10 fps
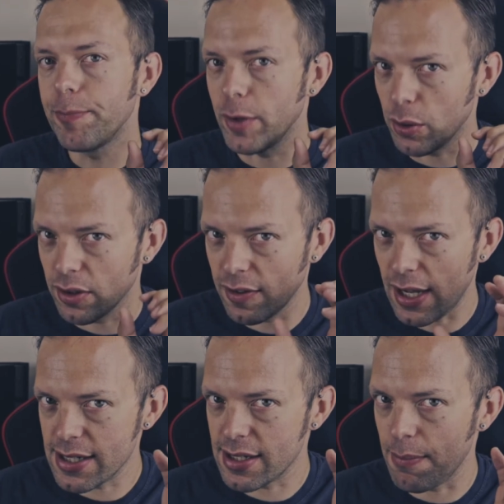You can
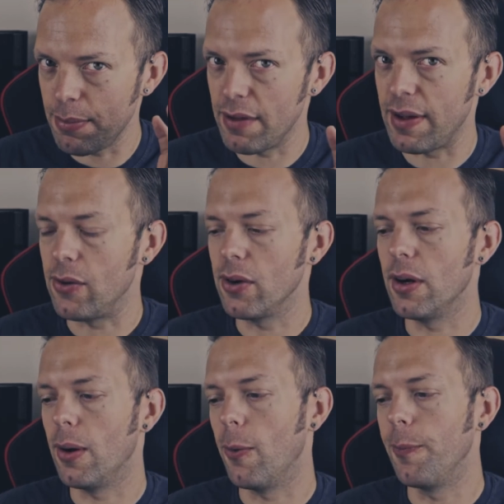taste that bit of
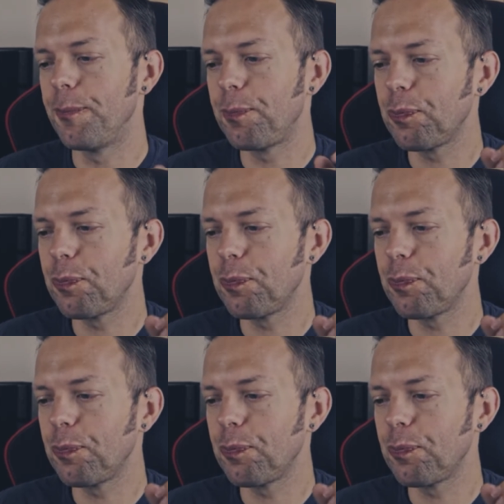alcohol.